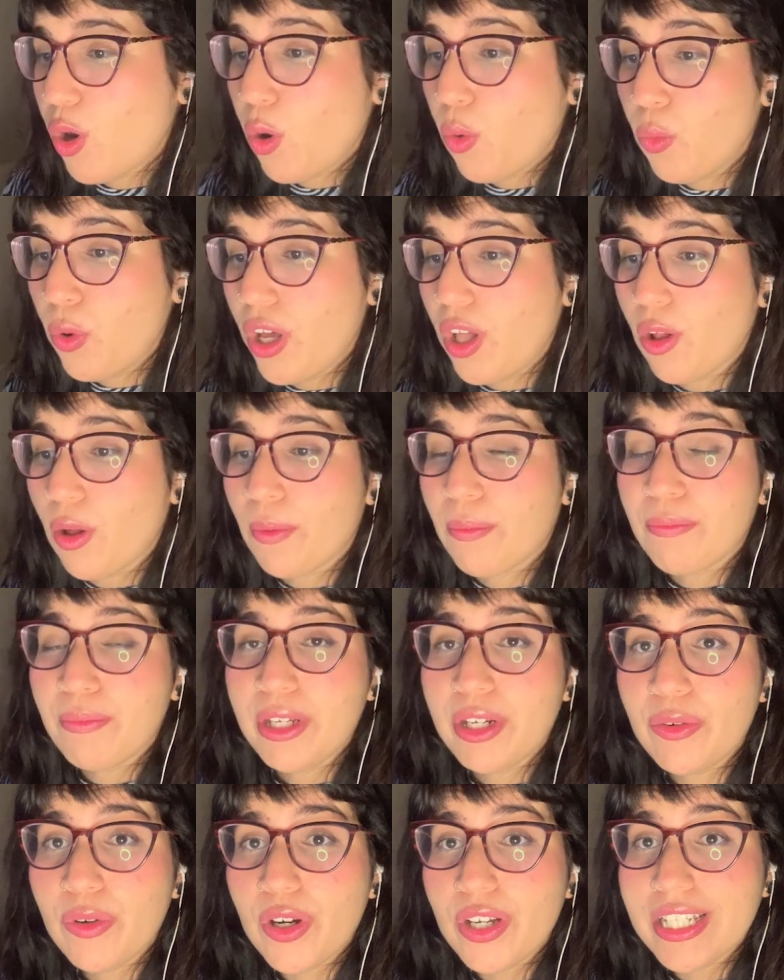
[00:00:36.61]
Well,
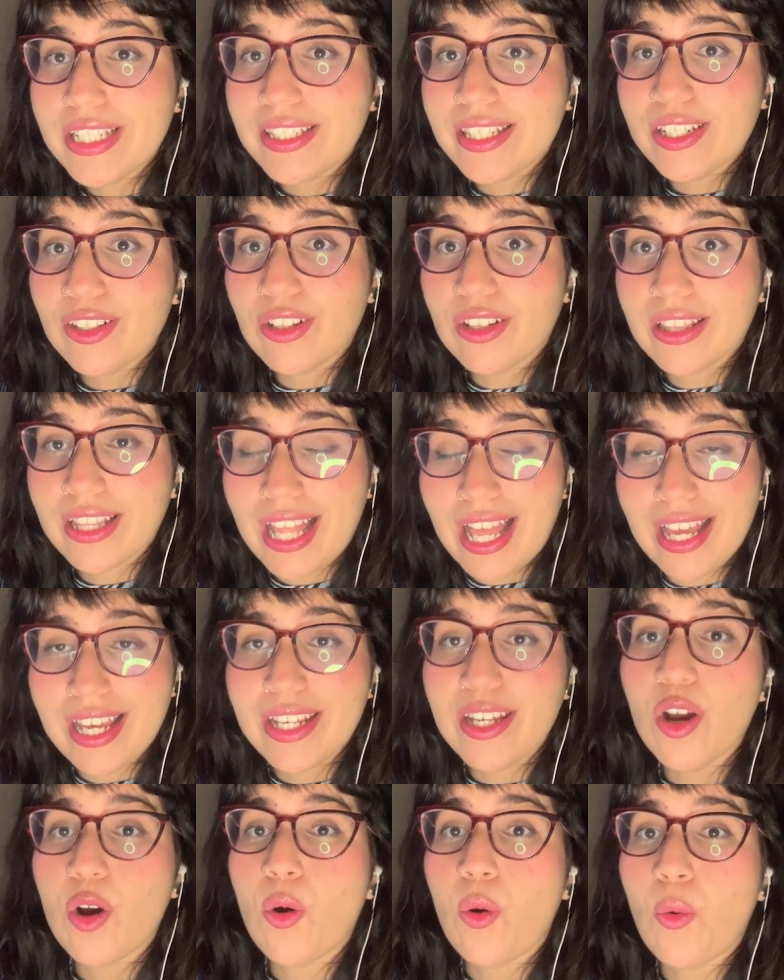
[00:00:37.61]
Miro is an
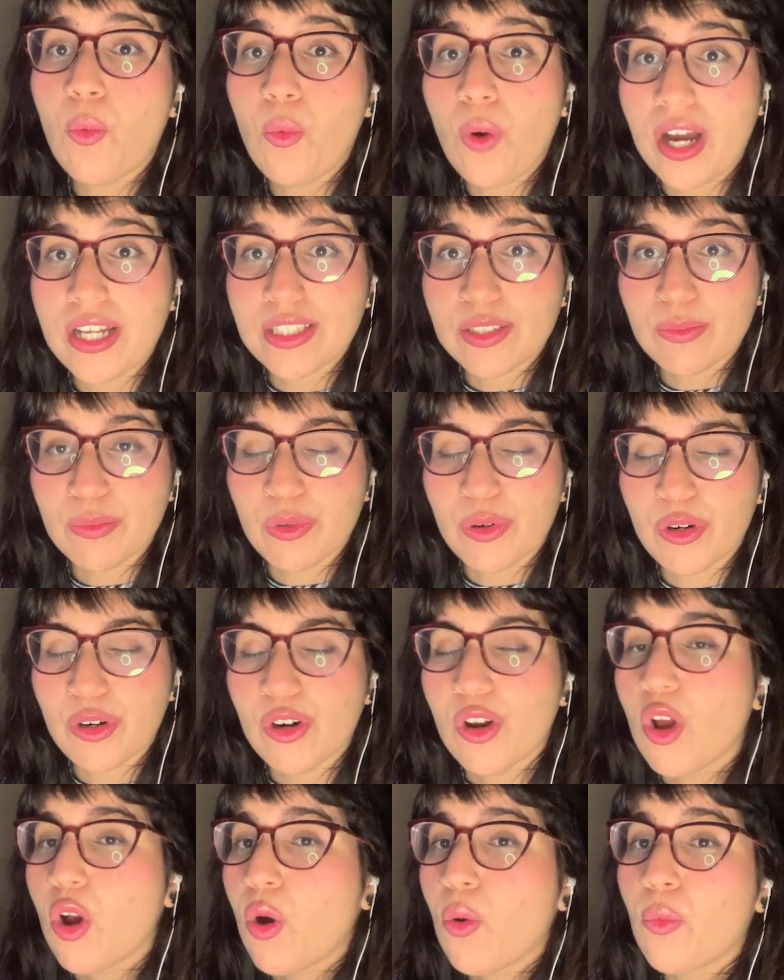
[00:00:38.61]
online whiteboard
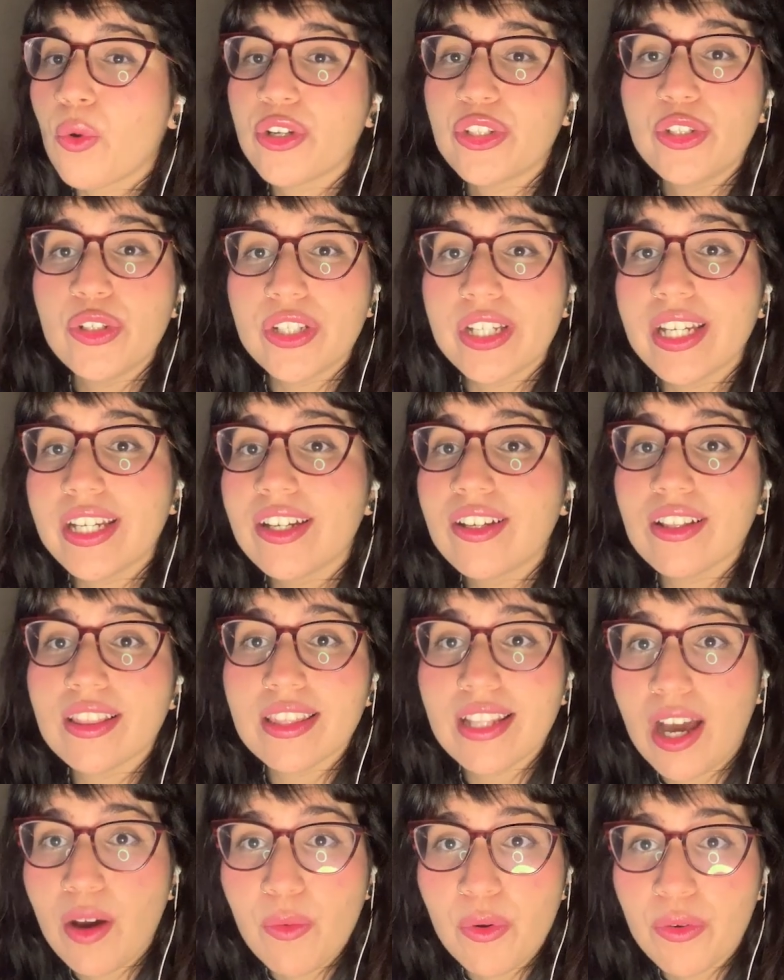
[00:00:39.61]
where you can
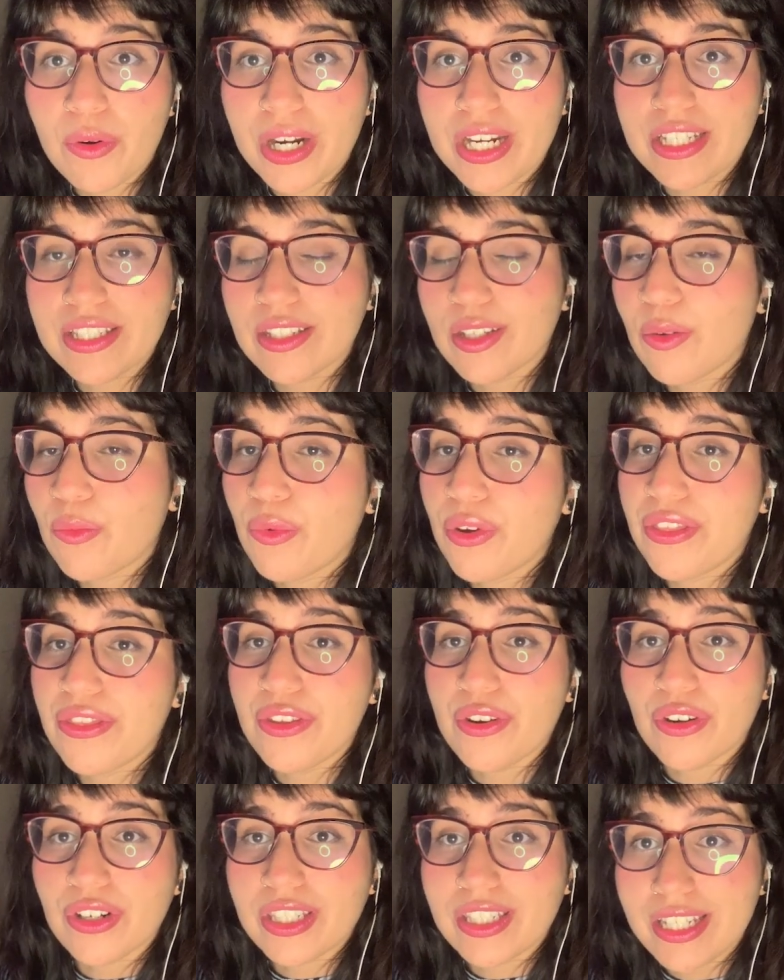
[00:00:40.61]
collaborate with
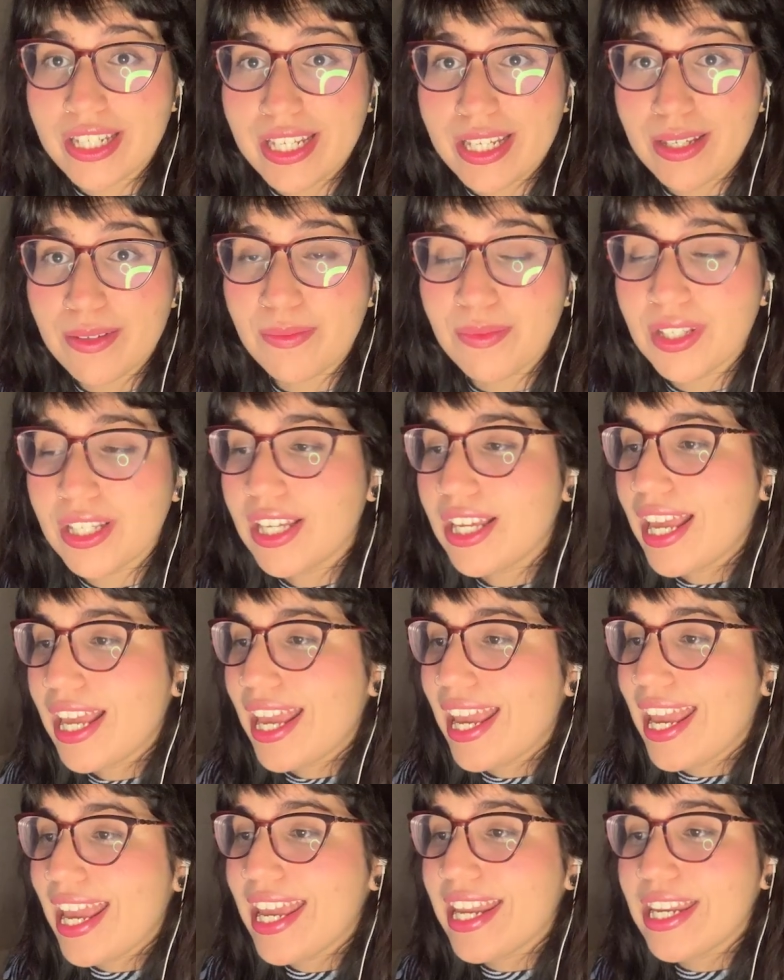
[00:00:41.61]
your team
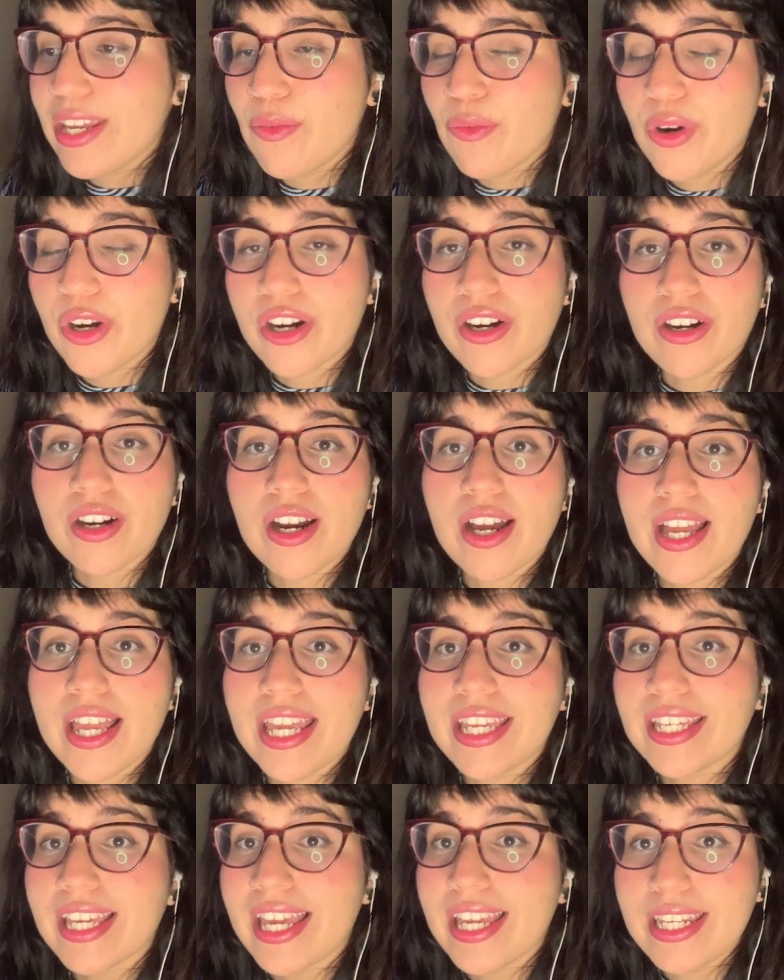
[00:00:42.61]
anywhere
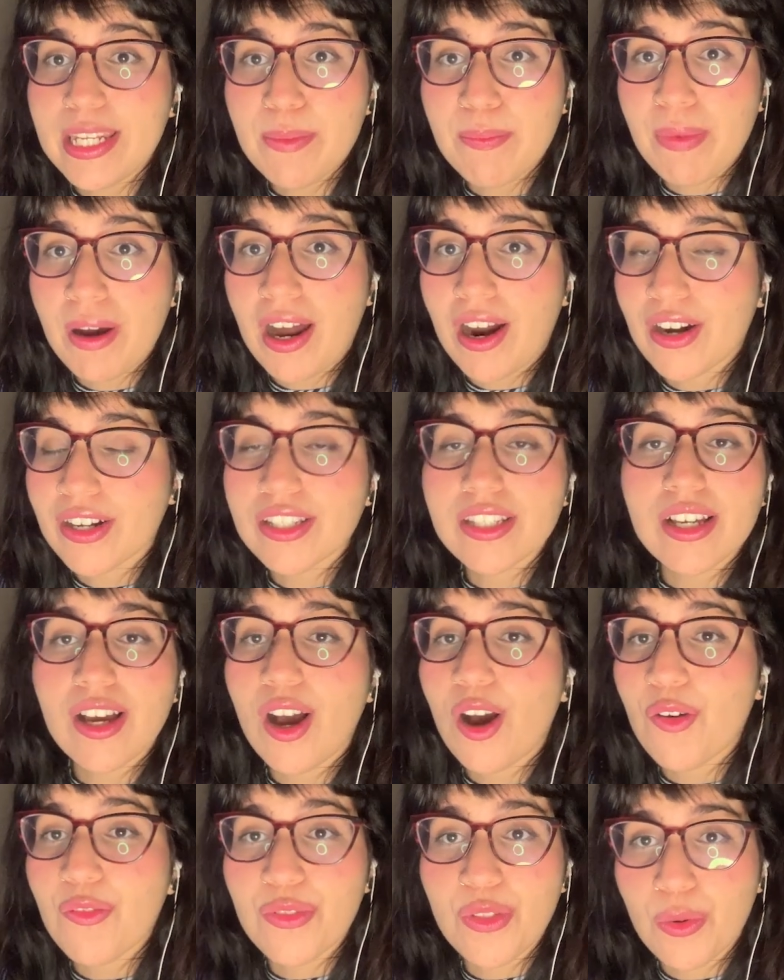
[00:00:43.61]
in any part
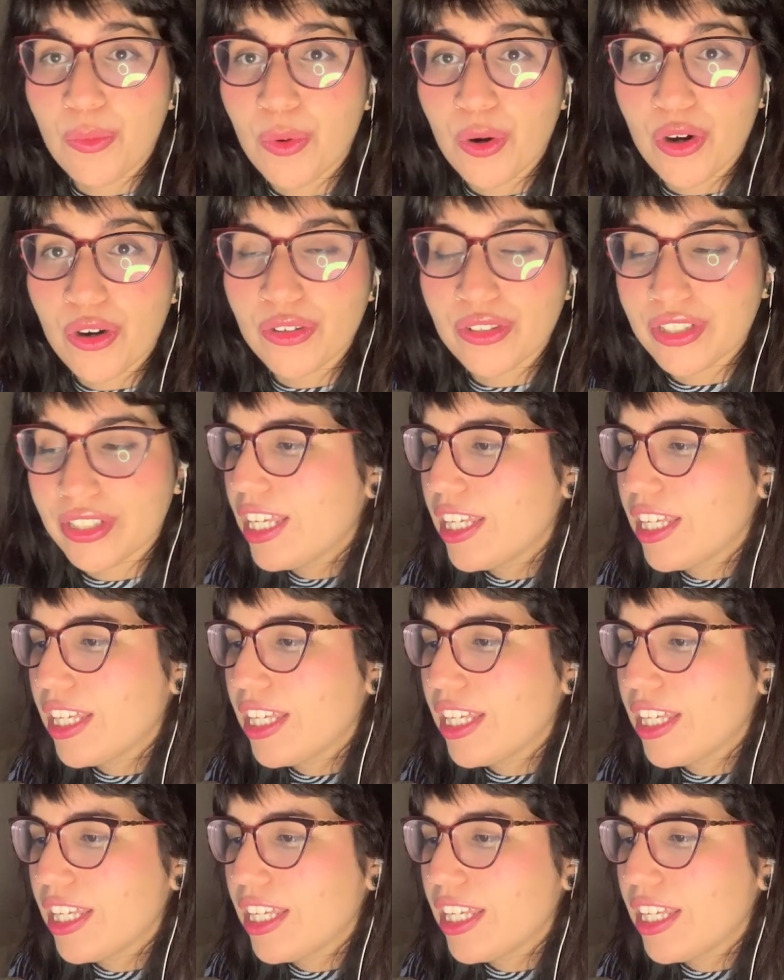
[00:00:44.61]
of the world.